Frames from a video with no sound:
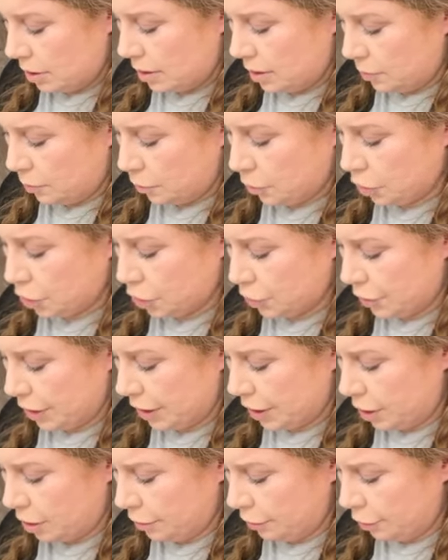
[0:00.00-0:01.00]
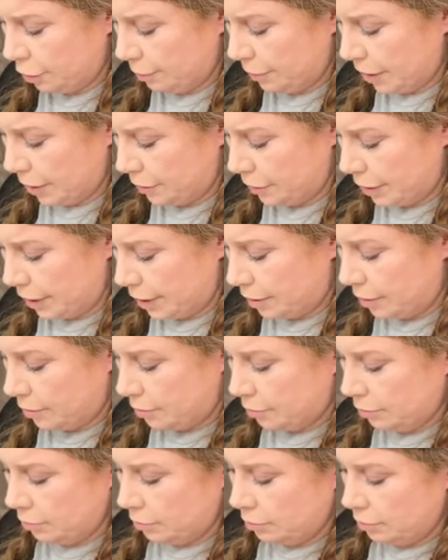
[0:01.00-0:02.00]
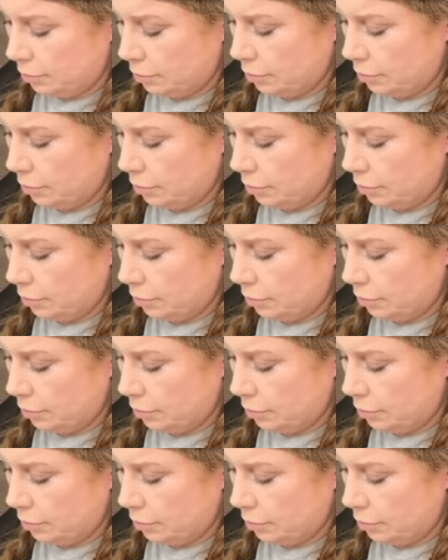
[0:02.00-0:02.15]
And then we'll shrink our little bow down.